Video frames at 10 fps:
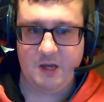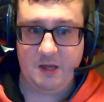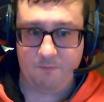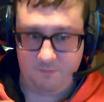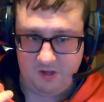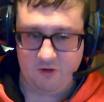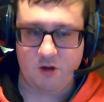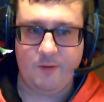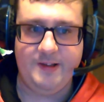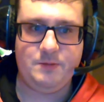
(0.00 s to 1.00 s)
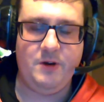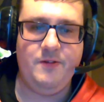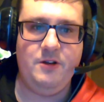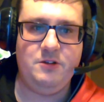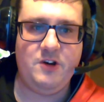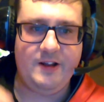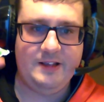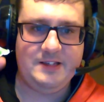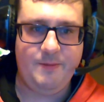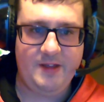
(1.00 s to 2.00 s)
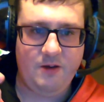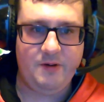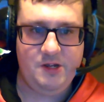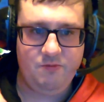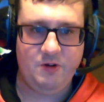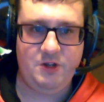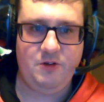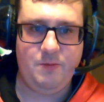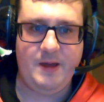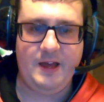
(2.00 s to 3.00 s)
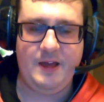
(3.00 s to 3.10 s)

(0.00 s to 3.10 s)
If, in the comments, put your own track list. Let me know what you'd pick.